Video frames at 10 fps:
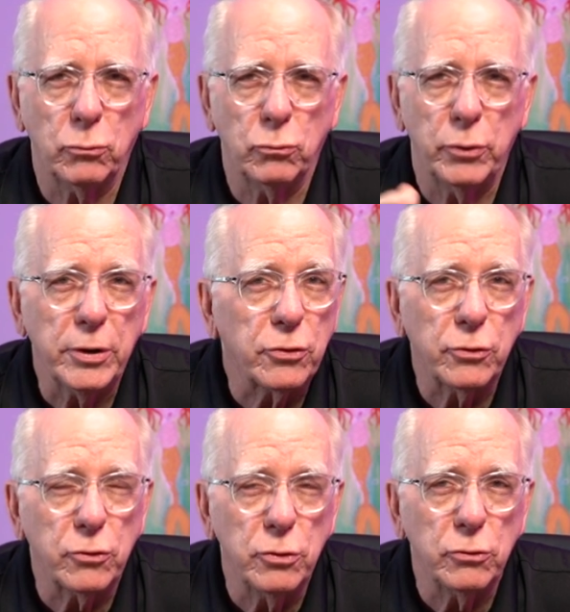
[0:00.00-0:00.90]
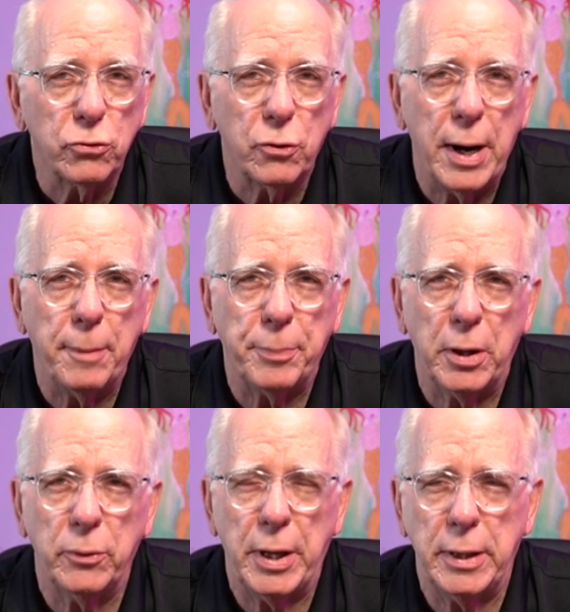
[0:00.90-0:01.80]
wrist strap
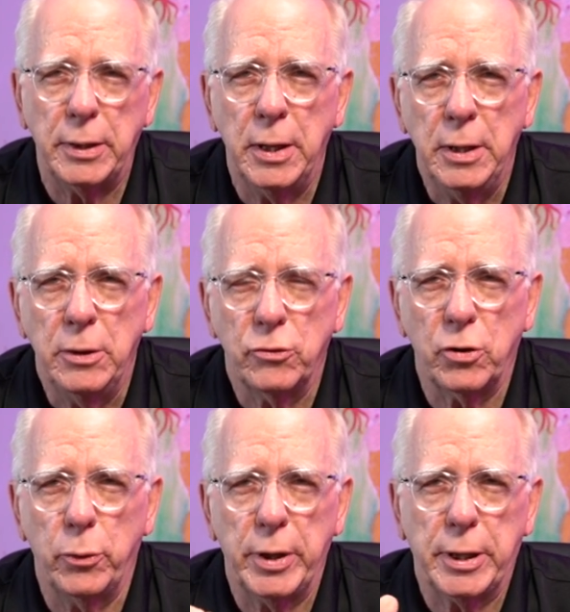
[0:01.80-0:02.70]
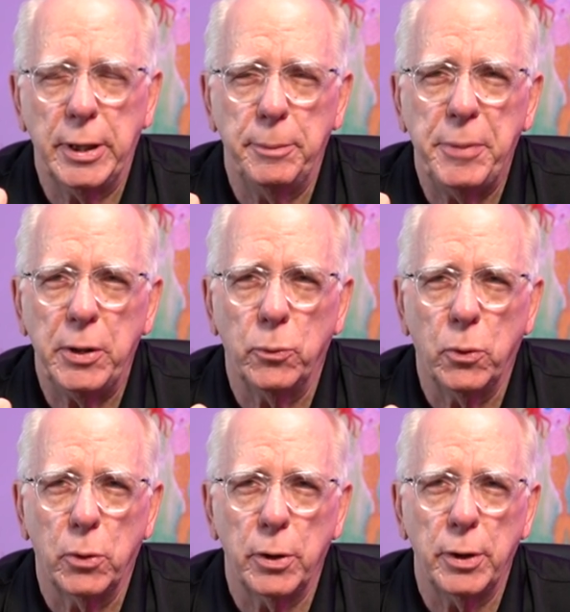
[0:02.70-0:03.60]
on it, so it can be
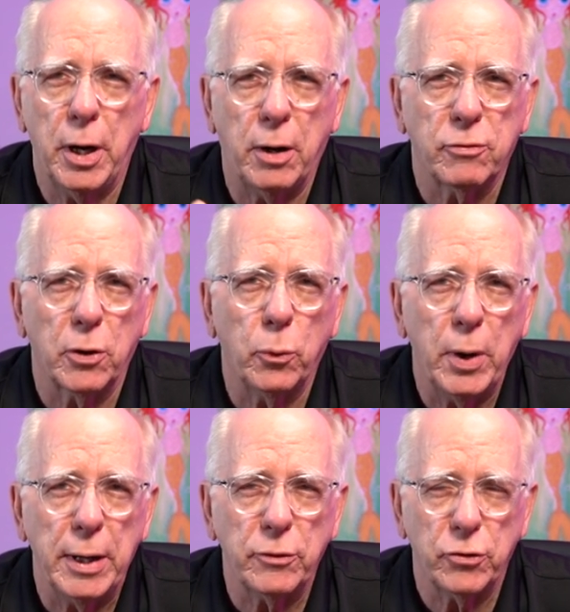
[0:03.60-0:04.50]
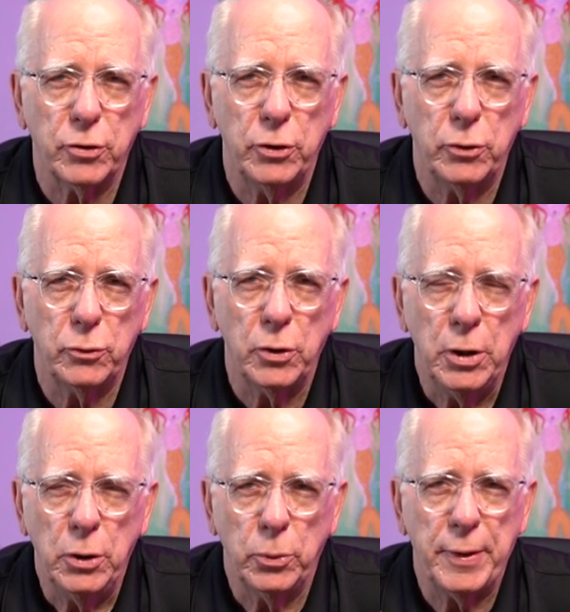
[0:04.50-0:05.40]
worn over a wetsuit
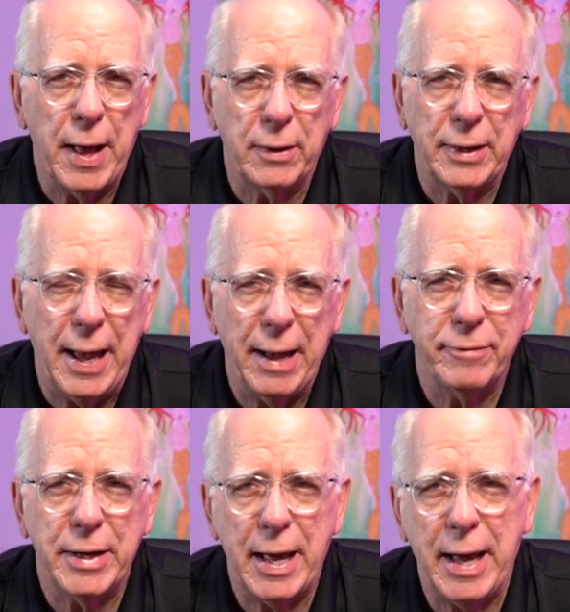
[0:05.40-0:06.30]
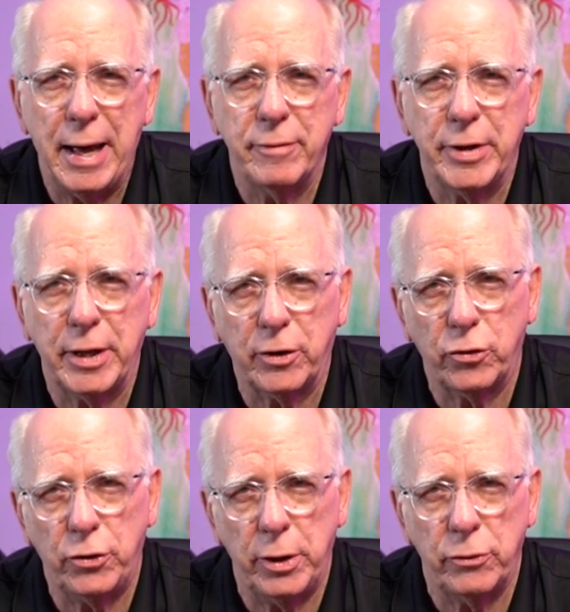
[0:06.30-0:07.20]
without having to have an
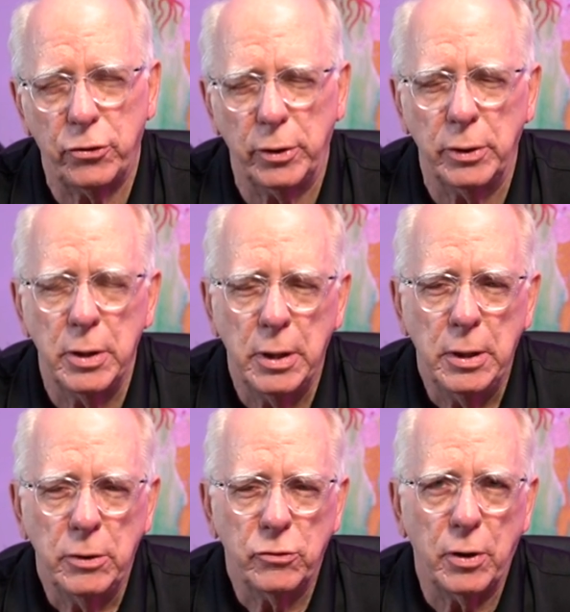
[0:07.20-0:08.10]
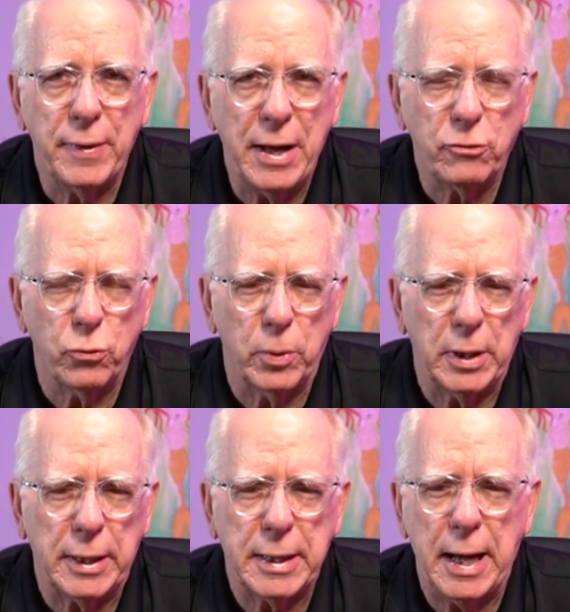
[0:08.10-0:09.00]
extension. So that's
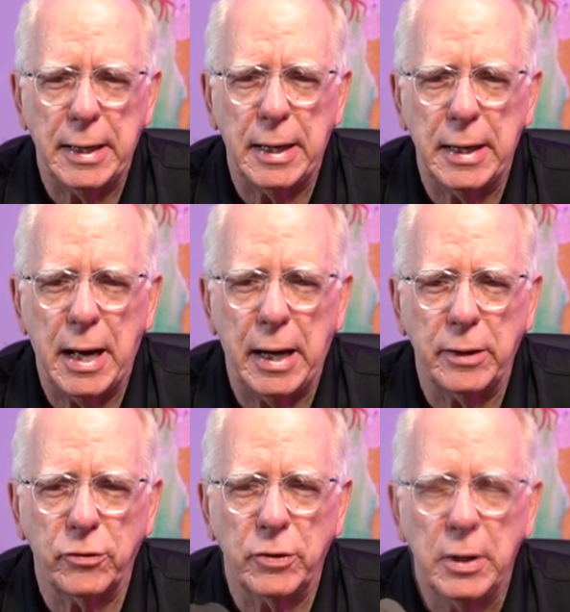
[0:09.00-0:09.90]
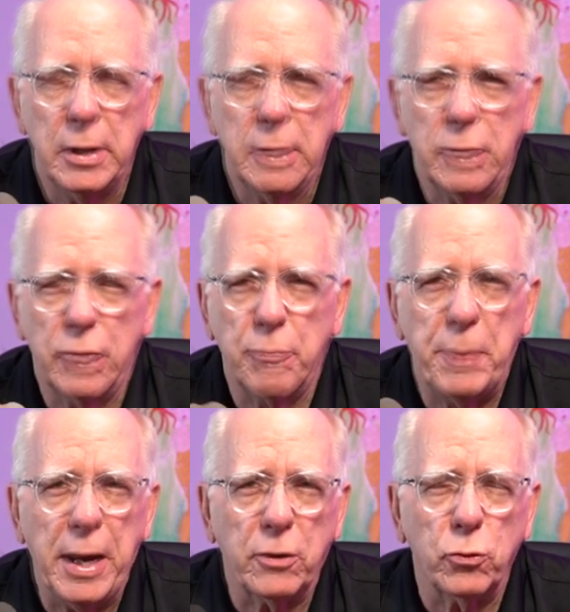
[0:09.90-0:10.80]
really kind of nice.
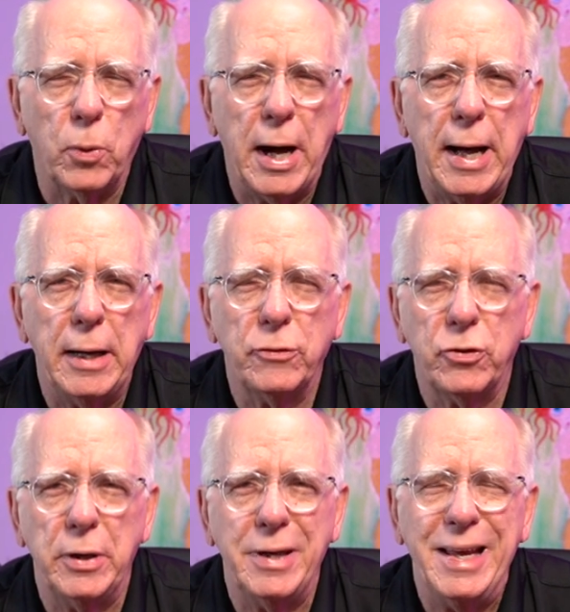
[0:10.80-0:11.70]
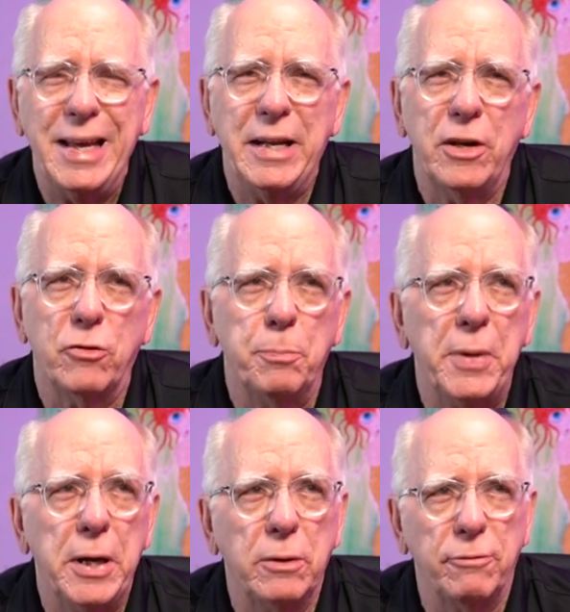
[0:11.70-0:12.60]
Specs wise, it is
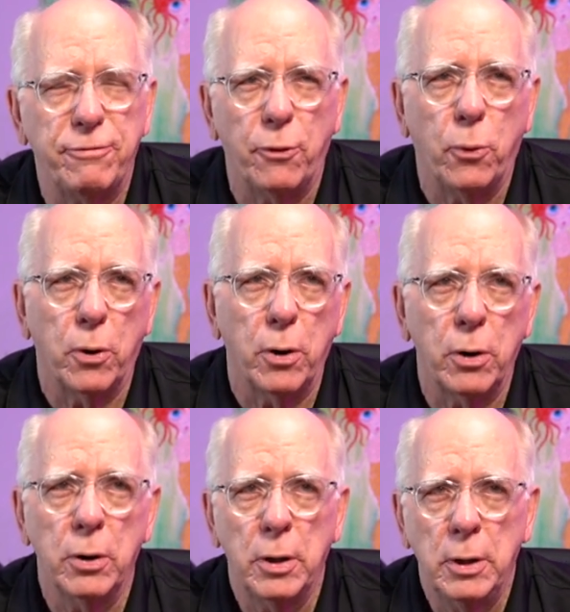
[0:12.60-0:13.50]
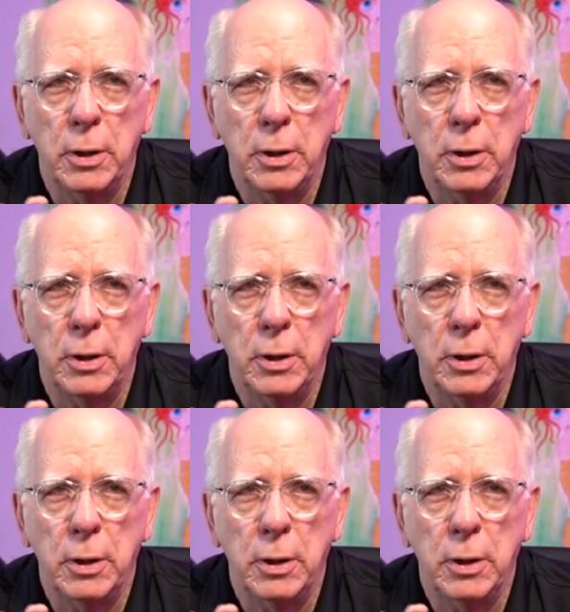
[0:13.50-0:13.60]
meant for